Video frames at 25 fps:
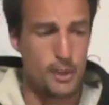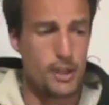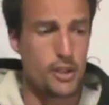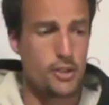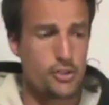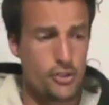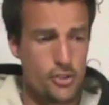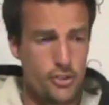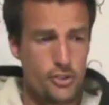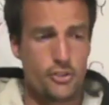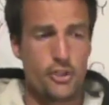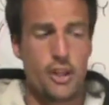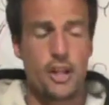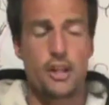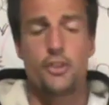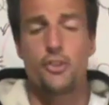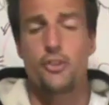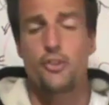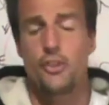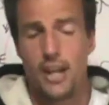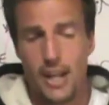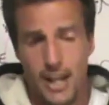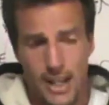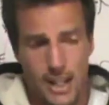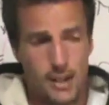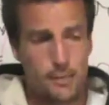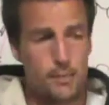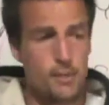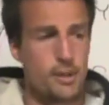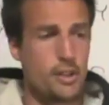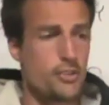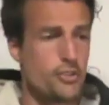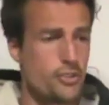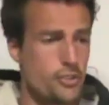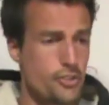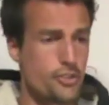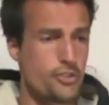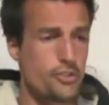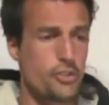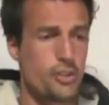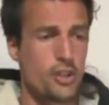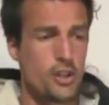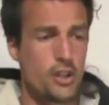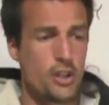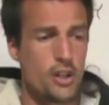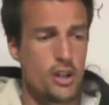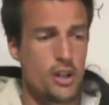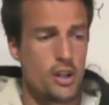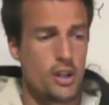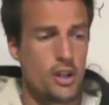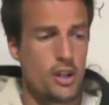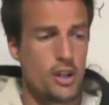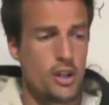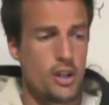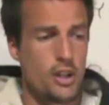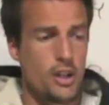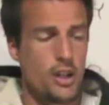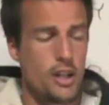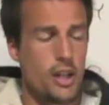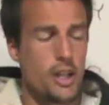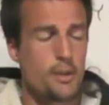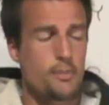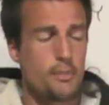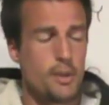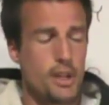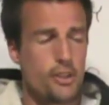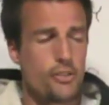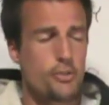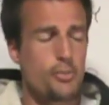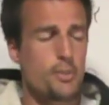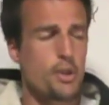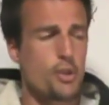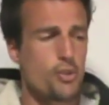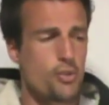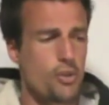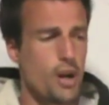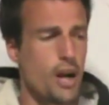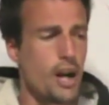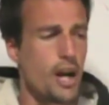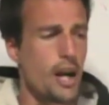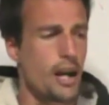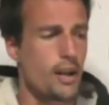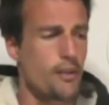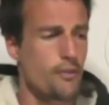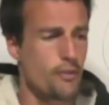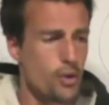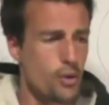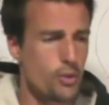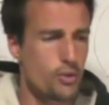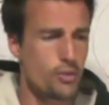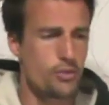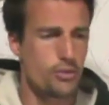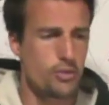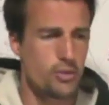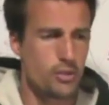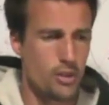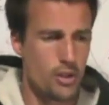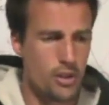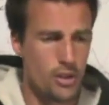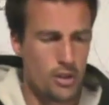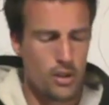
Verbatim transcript: me, just entertain me, just, it makes me cry. Folks,